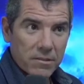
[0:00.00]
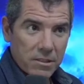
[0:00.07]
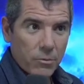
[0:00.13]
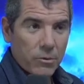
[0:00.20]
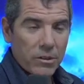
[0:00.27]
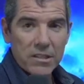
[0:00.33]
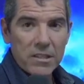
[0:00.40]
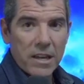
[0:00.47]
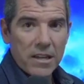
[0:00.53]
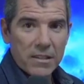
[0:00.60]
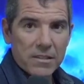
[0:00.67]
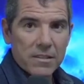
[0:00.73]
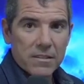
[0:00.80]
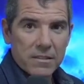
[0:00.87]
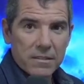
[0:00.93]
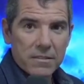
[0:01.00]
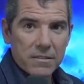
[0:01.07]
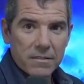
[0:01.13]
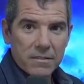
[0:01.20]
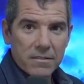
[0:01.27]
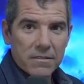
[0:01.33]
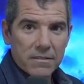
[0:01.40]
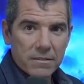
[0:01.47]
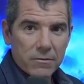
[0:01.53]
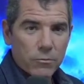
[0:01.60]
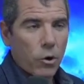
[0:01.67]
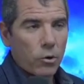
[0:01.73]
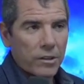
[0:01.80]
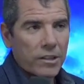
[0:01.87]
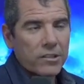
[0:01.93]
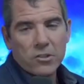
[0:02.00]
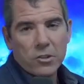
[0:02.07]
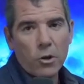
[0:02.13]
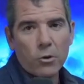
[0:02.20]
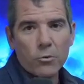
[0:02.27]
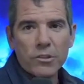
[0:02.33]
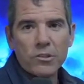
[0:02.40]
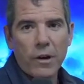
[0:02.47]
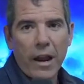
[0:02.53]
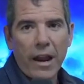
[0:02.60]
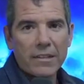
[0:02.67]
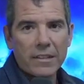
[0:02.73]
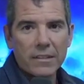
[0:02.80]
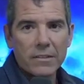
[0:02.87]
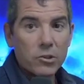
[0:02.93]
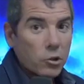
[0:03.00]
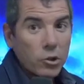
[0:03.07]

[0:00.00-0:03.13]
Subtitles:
See what it says. Rolling Stone retracted.